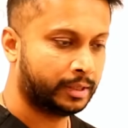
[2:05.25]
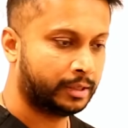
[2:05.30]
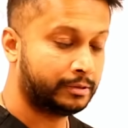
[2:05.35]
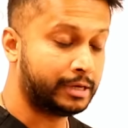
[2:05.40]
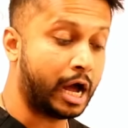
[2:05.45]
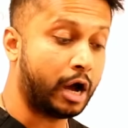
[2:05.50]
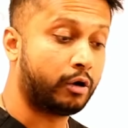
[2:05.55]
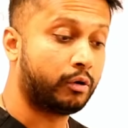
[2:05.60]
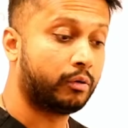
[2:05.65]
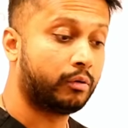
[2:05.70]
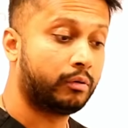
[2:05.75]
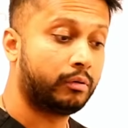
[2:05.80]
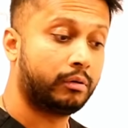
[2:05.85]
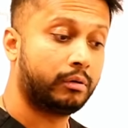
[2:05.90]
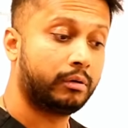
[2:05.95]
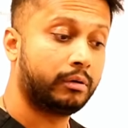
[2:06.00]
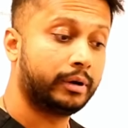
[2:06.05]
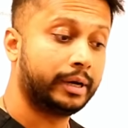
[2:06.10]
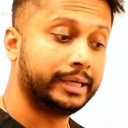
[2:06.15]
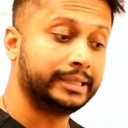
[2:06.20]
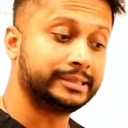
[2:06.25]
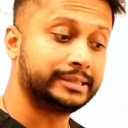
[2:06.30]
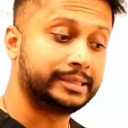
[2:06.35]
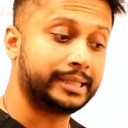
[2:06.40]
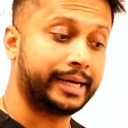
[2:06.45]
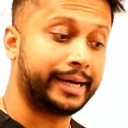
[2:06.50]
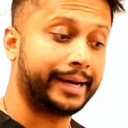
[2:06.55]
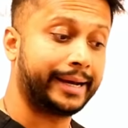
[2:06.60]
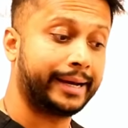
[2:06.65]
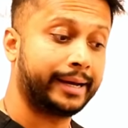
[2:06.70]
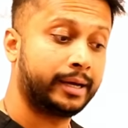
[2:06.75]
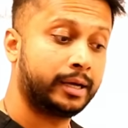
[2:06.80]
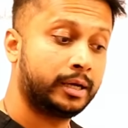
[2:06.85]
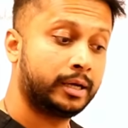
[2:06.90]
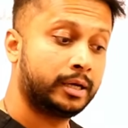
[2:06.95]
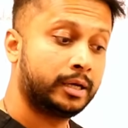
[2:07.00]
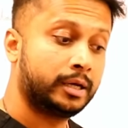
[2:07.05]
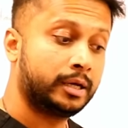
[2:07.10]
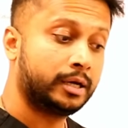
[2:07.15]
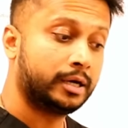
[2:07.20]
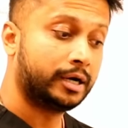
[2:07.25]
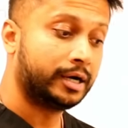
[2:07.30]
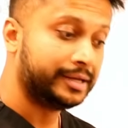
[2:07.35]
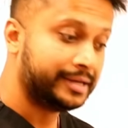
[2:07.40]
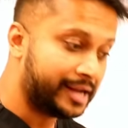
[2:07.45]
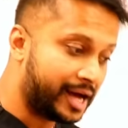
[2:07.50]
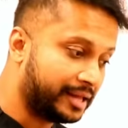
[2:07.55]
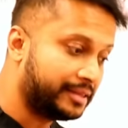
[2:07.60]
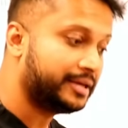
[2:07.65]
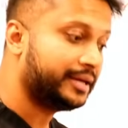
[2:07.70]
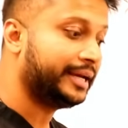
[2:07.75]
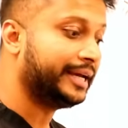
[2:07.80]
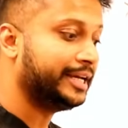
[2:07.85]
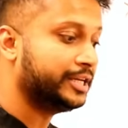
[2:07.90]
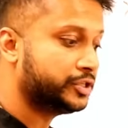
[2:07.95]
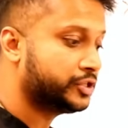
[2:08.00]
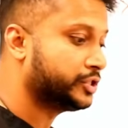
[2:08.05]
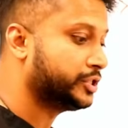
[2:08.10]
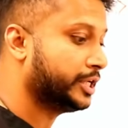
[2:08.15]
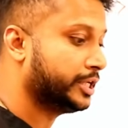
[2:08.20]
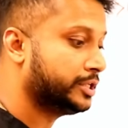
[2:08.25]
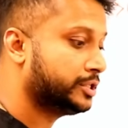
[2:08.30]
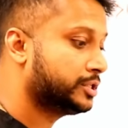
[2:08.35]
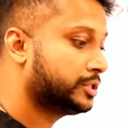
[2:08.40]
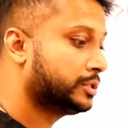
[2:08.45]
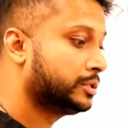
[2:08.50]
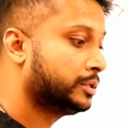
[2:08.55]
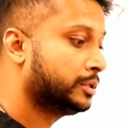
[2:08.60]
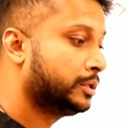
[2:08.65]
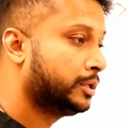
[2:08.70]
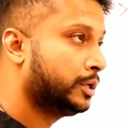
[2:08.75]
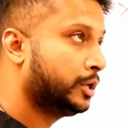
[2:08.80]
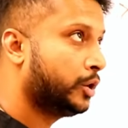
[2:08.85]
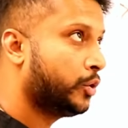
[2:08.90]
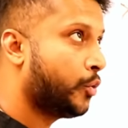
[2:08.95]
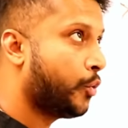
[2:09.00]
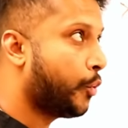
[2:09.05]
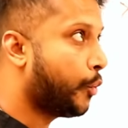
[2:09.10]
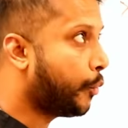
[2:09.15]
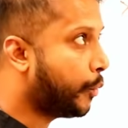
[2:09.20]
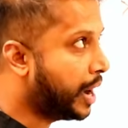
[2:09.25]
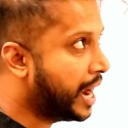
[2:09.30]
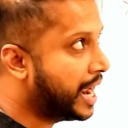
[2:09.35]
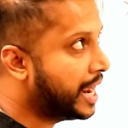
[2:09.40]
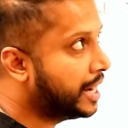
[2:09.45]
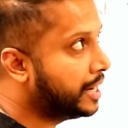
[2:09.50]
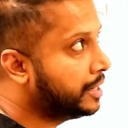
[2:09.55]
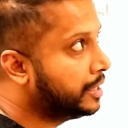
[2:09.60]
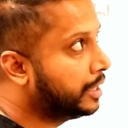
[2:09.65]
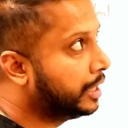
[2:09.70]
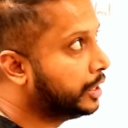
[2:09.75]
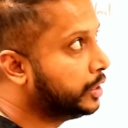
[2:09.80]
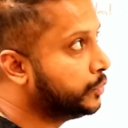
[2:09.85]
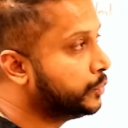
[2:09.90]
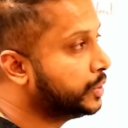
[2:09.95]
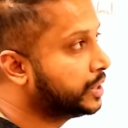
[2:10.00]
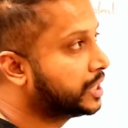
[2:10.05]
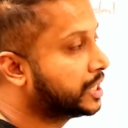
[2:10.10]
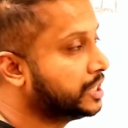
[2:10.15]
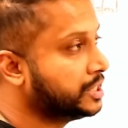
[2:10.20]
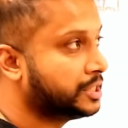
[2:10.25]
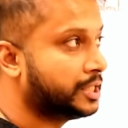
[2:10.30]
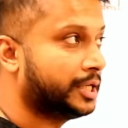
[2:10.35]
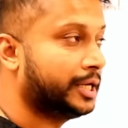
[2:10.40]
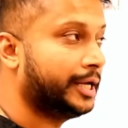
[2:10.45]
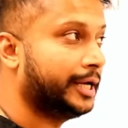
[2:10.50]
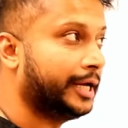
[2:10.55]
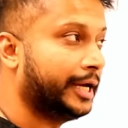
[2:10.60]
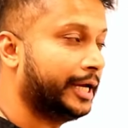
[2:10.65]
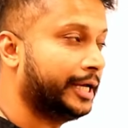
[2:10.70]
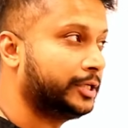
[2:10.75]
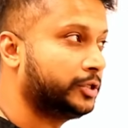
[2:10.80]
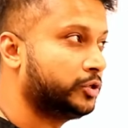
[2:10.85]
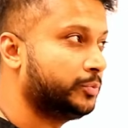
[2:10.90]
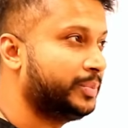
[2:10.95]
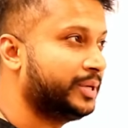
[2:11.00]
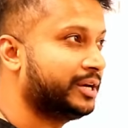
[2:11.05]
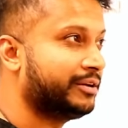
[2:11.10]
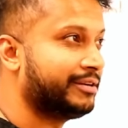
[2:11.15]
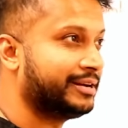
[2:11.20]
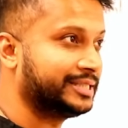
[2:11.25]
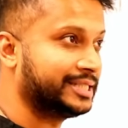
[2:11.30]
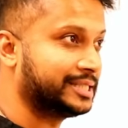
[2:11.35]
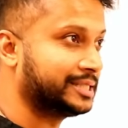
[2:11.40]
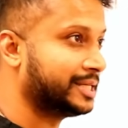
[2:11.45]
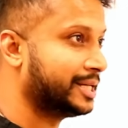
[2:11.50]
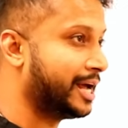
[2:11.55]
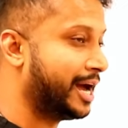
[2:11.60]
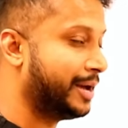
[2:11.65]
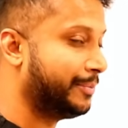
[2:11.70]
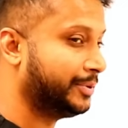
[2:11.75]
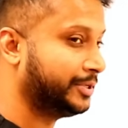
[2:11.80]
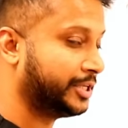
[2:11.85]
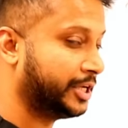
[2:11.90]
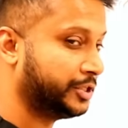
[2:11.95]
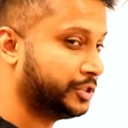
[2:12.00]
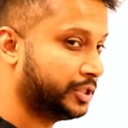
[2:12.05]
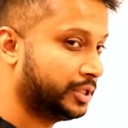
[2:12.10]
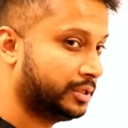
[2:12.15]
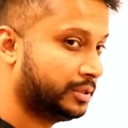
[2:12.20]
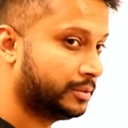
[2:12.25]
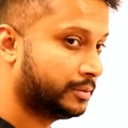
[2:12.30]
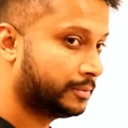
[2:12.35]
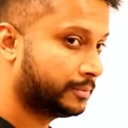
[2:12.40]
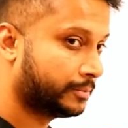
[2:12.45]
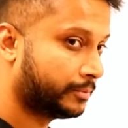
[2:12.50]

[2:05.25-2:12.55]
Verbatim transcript: Now, is there another instance when you would consider it to be a resistant hypertension?